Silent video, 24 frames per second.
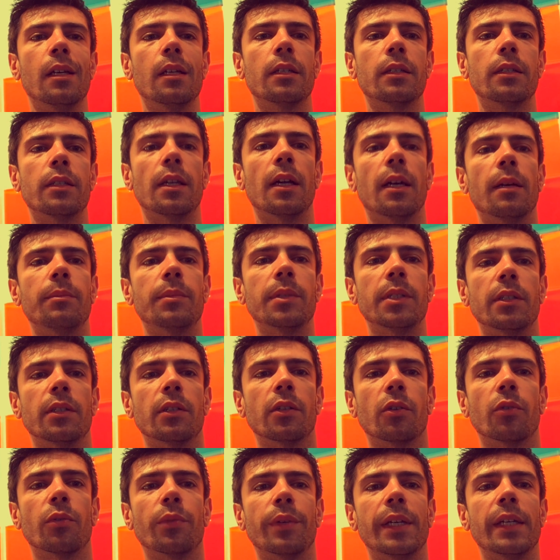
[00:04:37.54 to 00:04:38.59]
Stopped
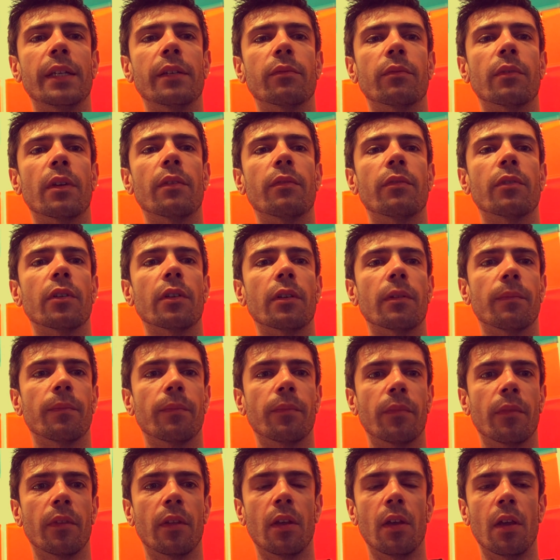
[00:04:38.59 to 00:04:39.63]
in Green
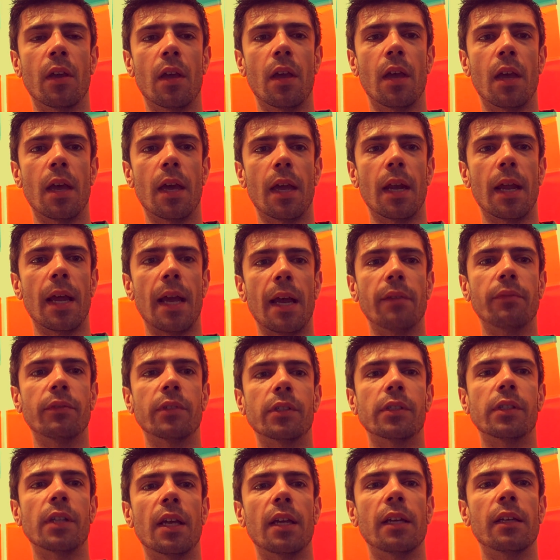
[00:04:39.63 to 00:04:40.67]
River. And I have to
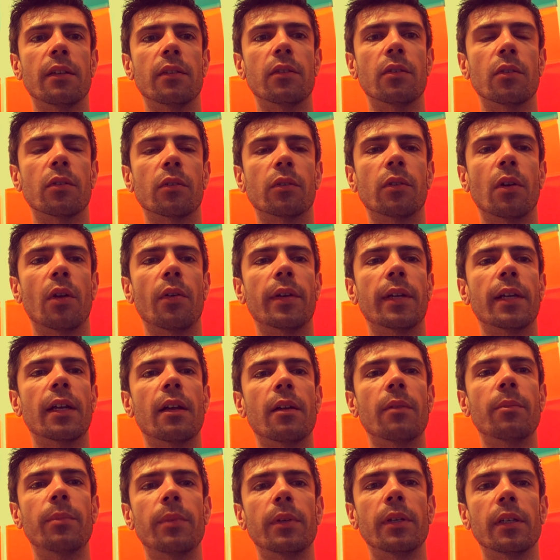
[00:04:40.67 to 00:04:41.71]
say, you know, growing
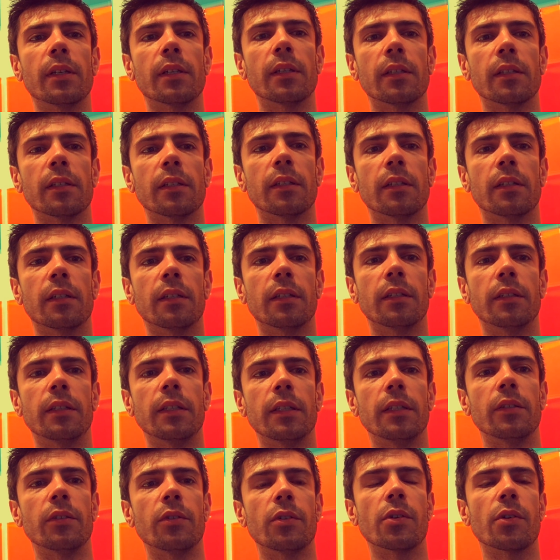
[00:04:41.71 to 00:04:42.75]
up in
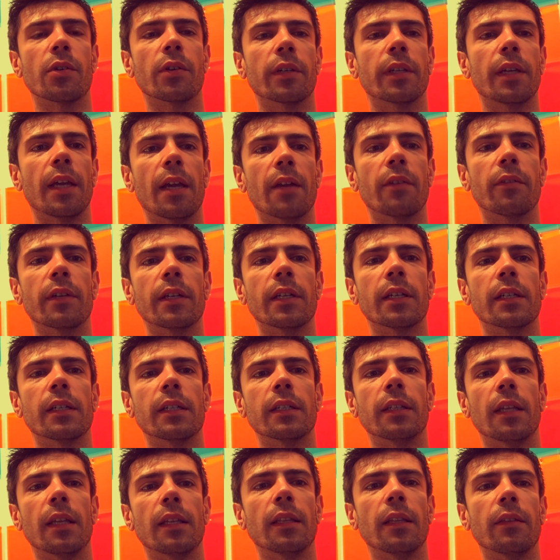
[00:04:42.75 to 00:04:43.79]
the New York area
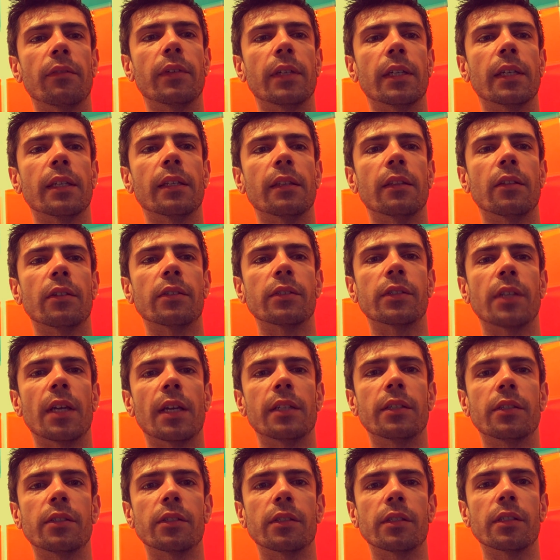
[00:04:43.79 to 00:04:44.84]
and then living in Los
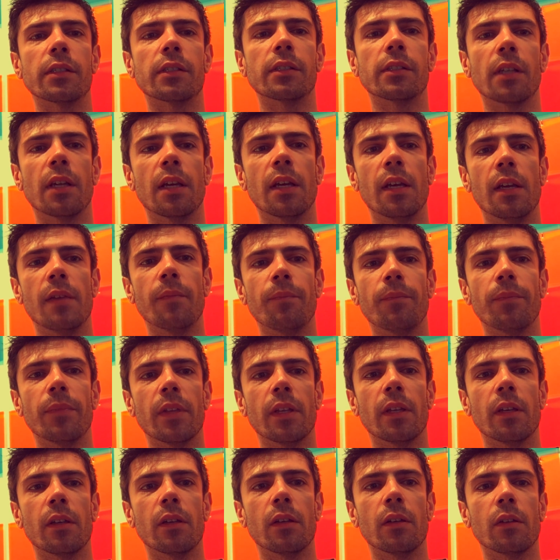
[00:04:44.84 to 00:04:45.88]
Angeles,
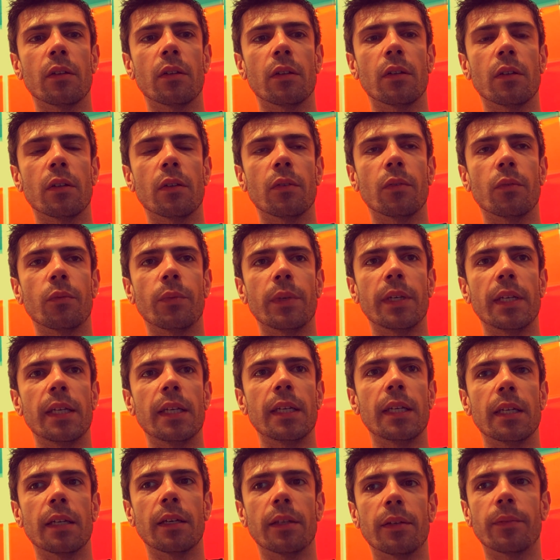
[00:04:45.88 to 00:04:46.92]

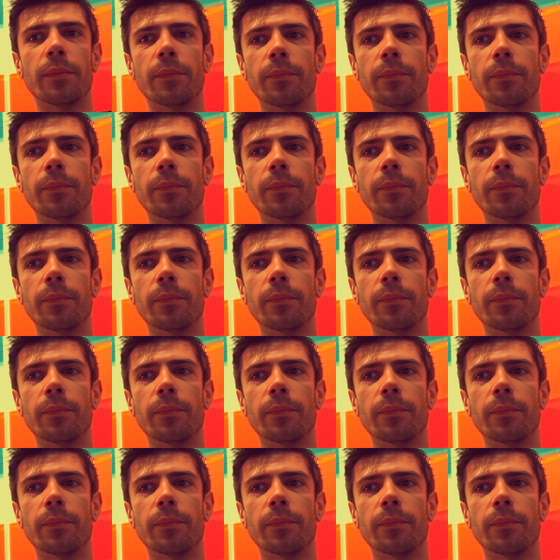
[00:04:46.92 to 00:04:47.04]
we